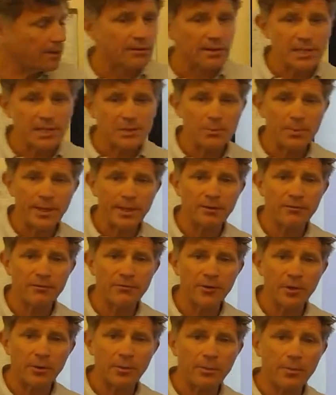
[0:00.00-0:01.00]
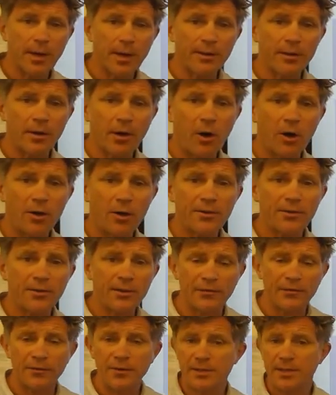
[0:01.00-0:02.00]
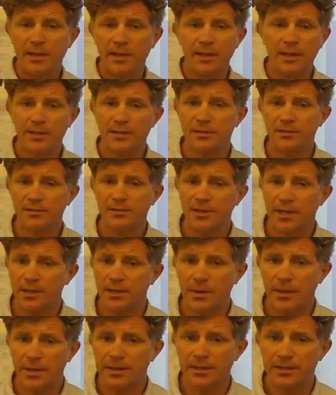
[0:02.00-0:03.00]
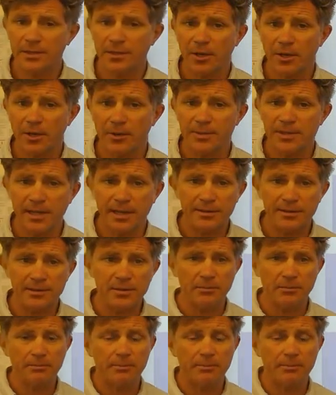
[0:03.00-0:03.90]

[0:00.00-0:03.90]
These will be confirmed by the HOD. If there's any extenuating circumstances or